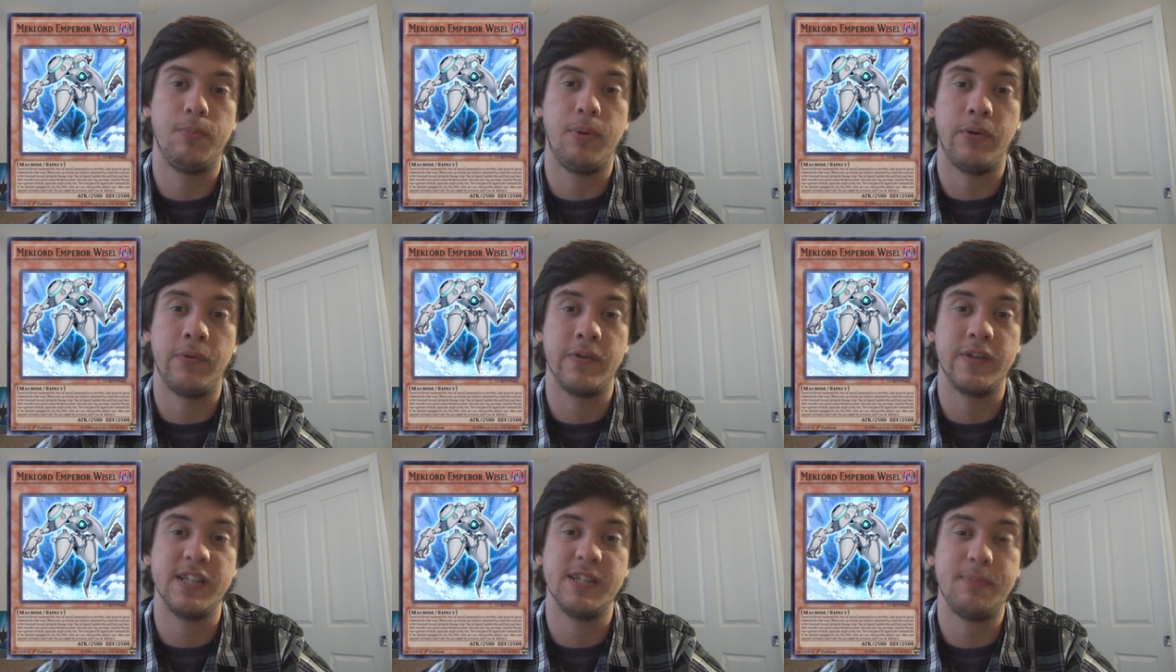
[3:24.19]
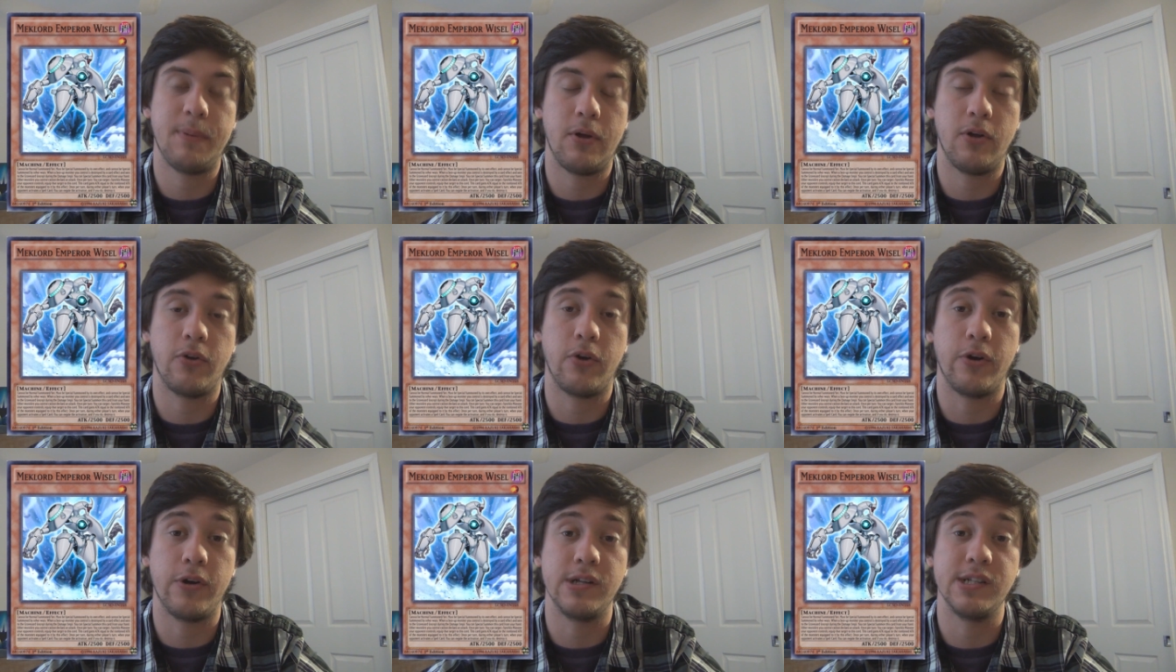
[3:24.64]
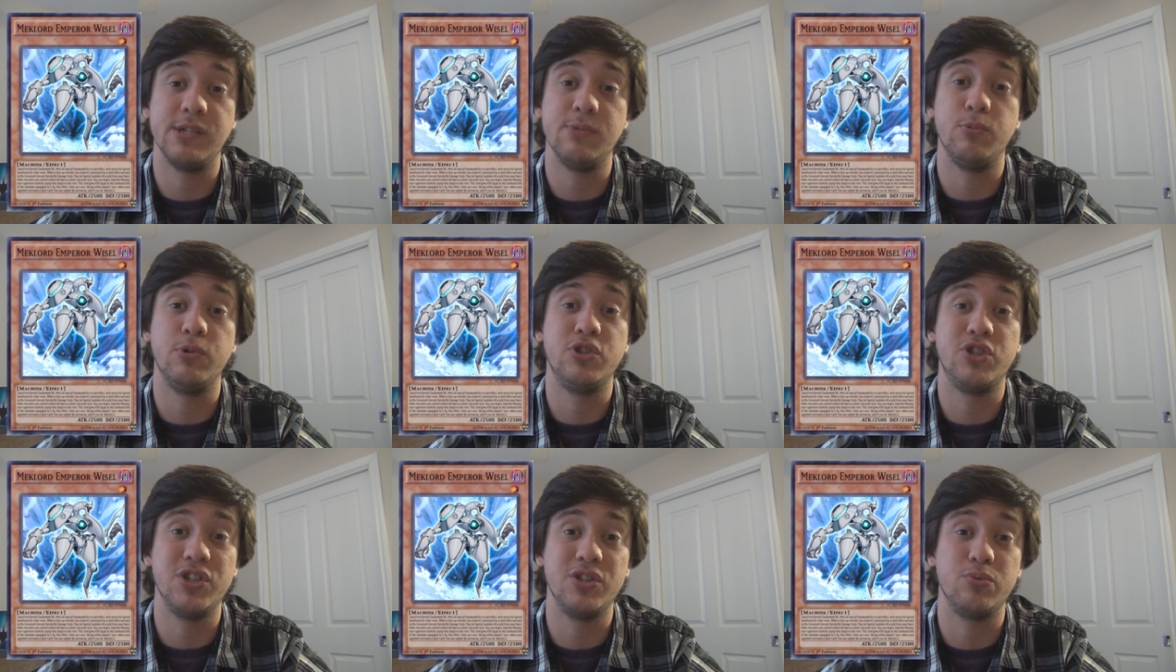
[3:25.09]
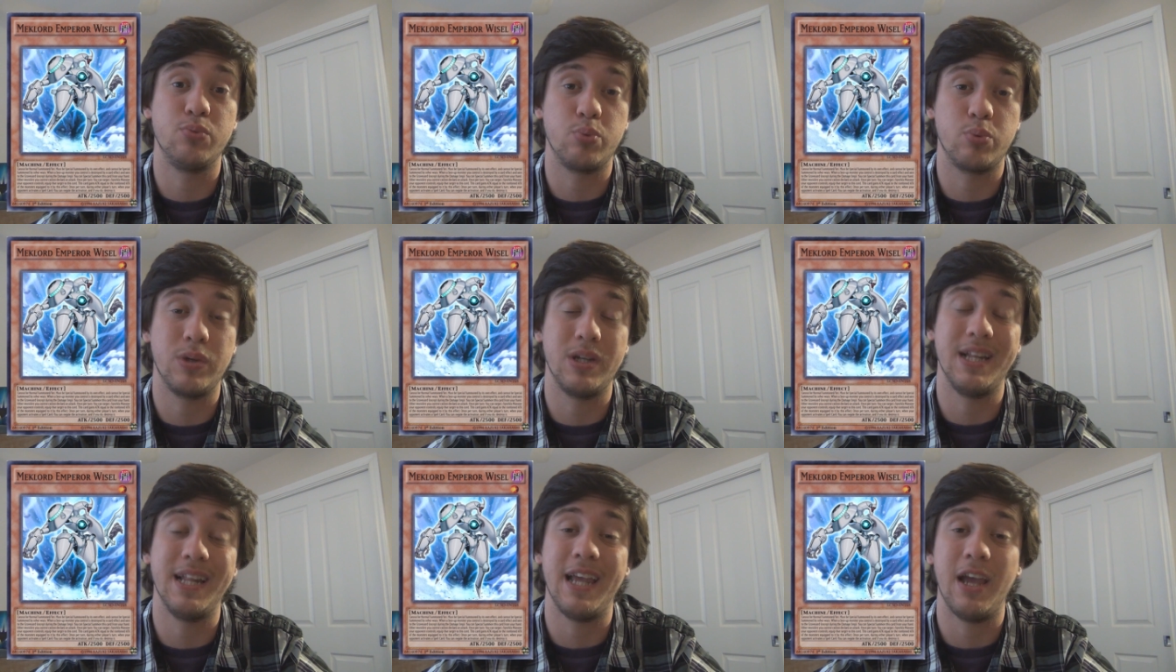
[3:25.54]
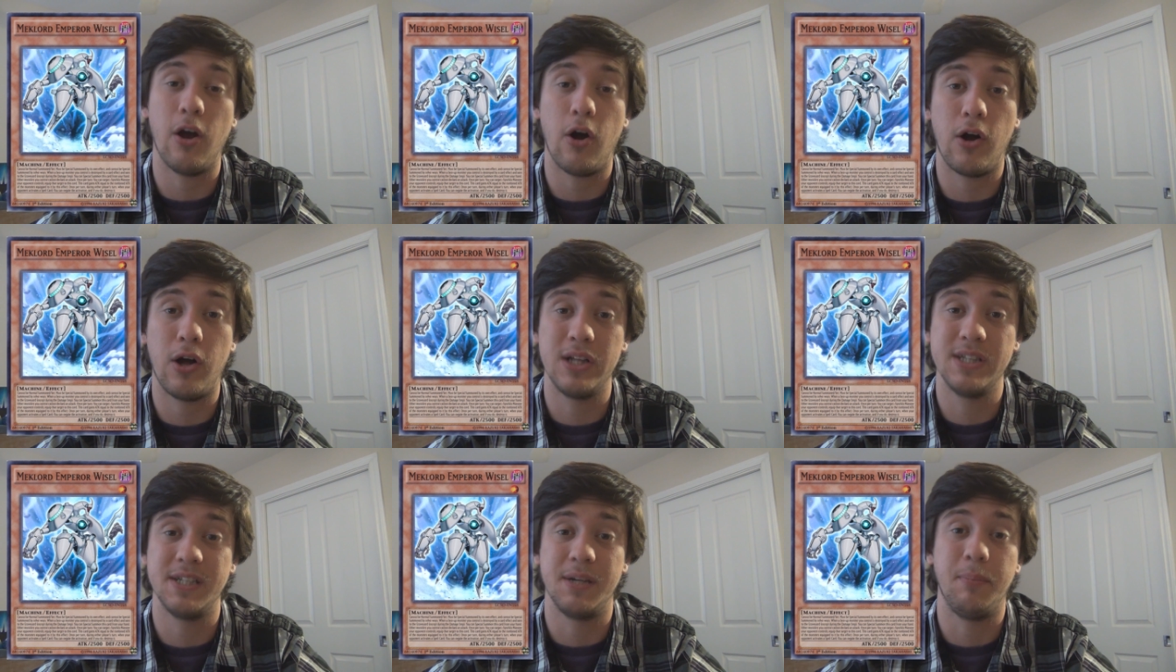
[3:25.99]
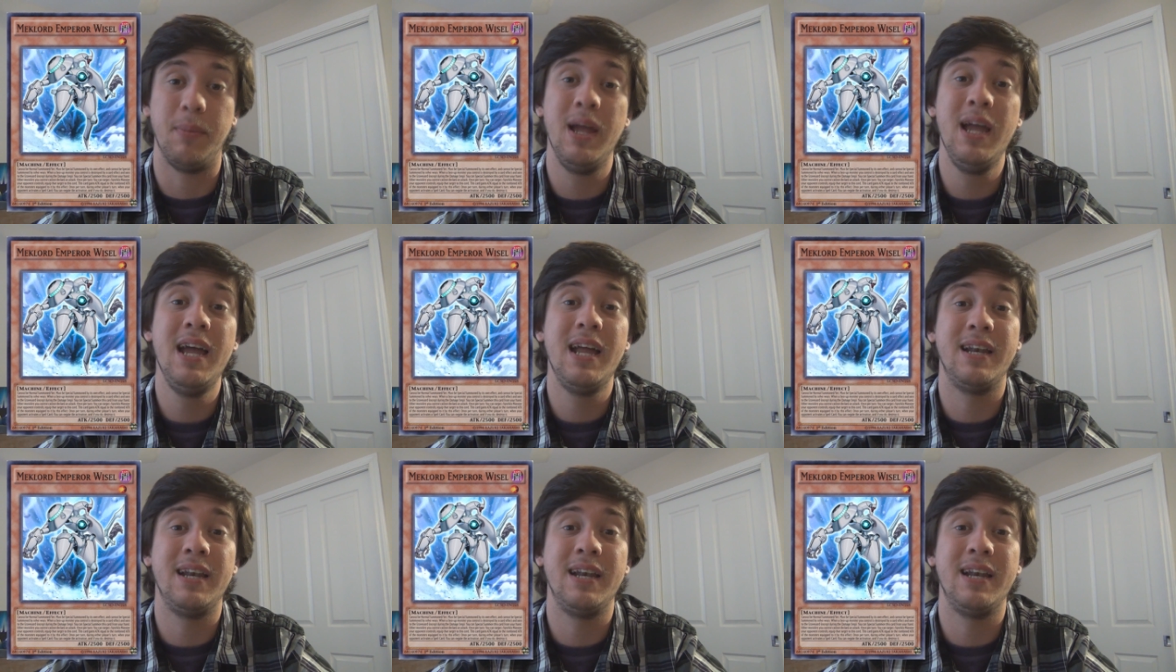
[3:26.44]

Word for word: opponent's spell cards, which is really awesome.